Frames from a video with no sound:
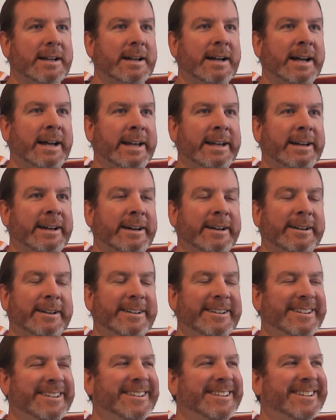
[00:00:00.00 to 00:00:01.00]

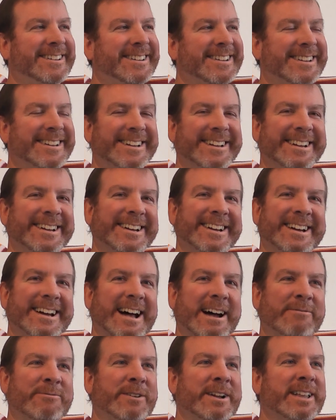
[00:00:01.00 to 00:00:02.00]

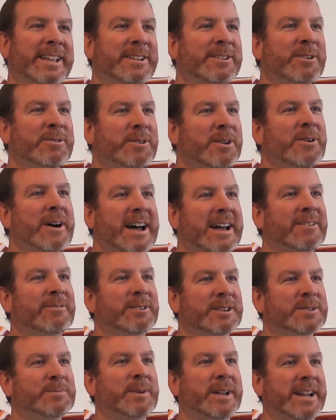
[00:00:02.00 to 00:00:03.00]
I really don't know how to
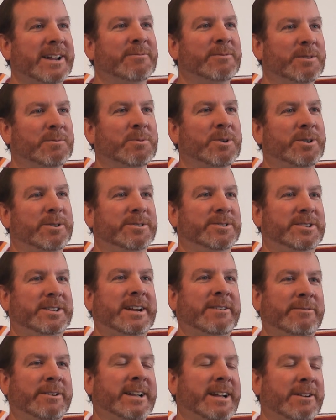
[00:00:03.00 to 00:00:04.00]
explain it with words.
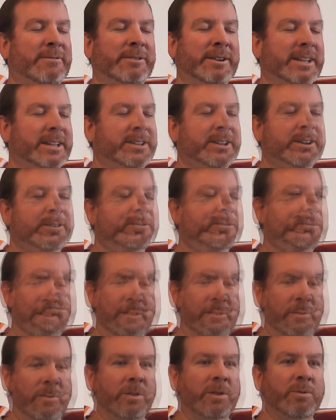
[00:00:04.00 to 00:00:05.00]
I really
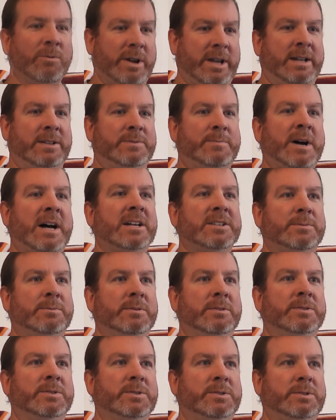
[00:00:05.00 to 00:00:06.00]
don't. The only way it's
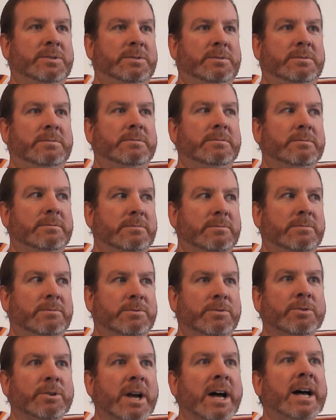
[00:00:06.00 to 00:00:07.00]
possible is
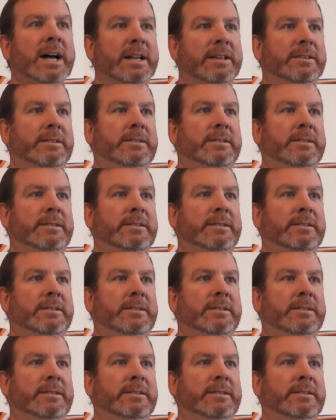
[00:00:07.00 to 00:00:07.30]
through God.